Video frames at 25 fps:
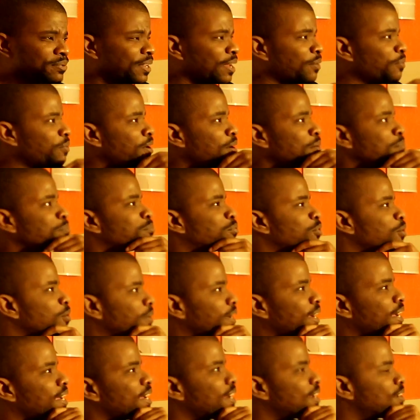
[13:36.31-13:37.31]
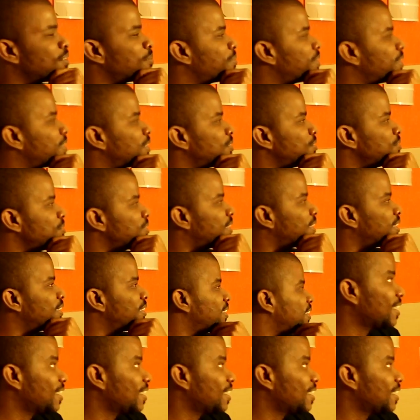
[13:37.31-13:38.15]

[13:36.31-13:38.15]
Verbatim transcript: I'm like, well, I'm broke. I ain't got no money to do that.